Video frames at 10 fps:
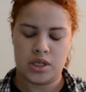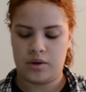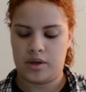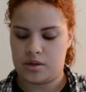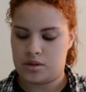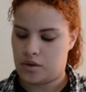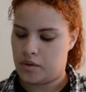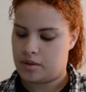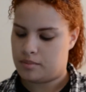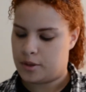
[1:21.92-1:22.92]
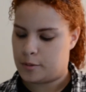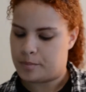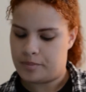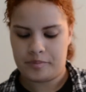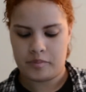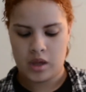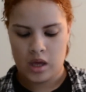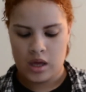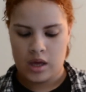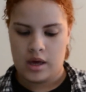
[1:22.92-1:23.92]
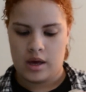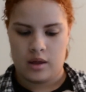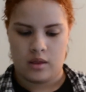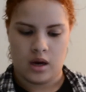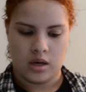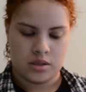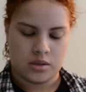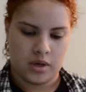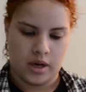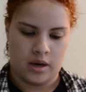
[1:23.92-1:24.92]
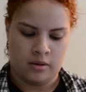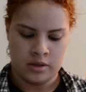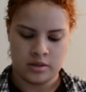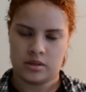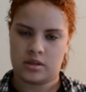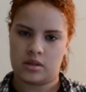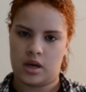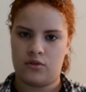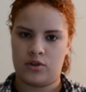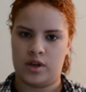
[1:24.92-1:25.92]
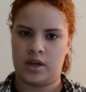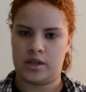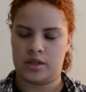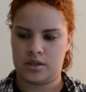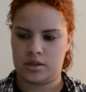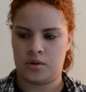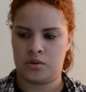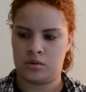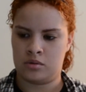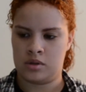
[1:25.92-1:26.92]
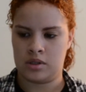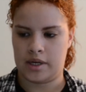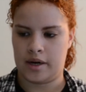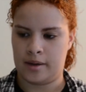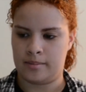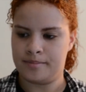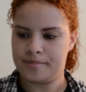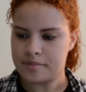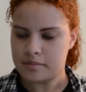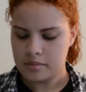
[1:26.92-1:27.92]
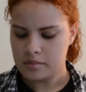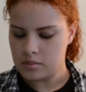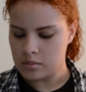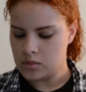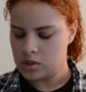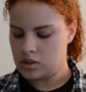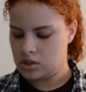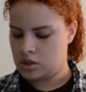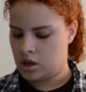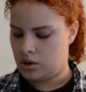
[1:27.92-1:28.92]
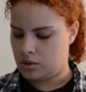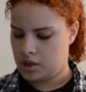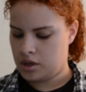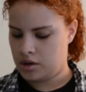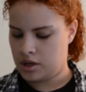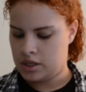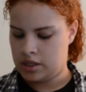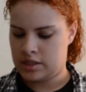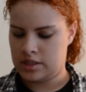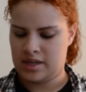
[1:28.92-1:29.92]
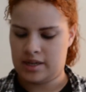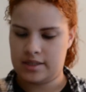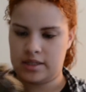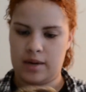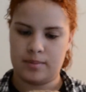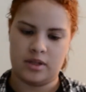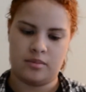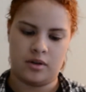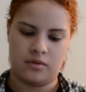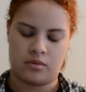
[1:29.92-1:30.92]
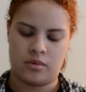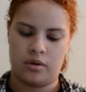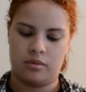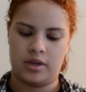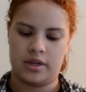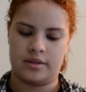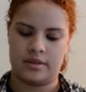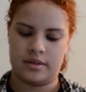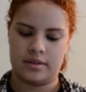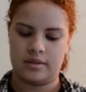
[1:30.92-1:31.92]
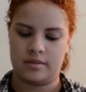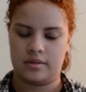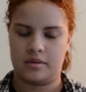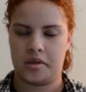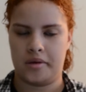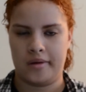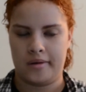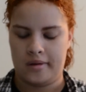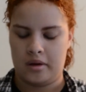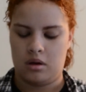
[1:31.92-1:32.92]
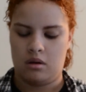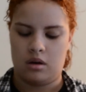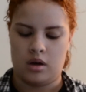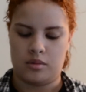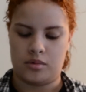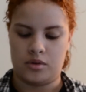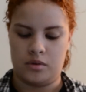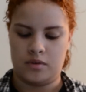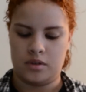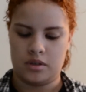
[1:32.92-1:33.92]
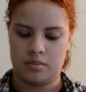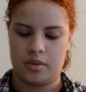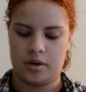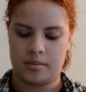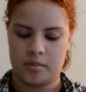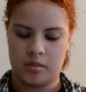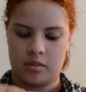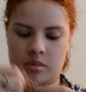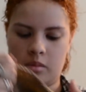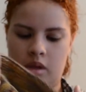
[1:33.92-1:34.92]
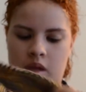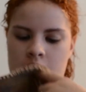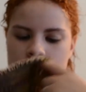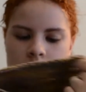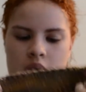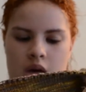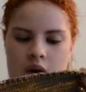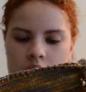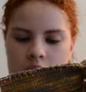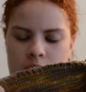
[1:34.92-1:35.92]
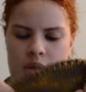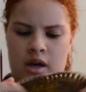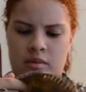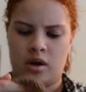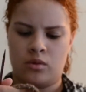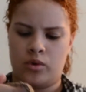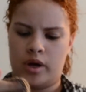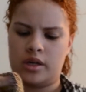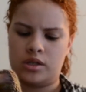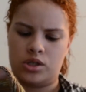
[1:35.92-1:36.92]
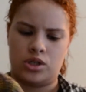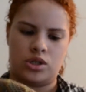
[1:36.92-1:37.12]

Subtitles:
now getting to it, but that is okay, because everything in its own time. So here it is, and I stopped in the middle of a road because I'm a doofus, but I am on wedge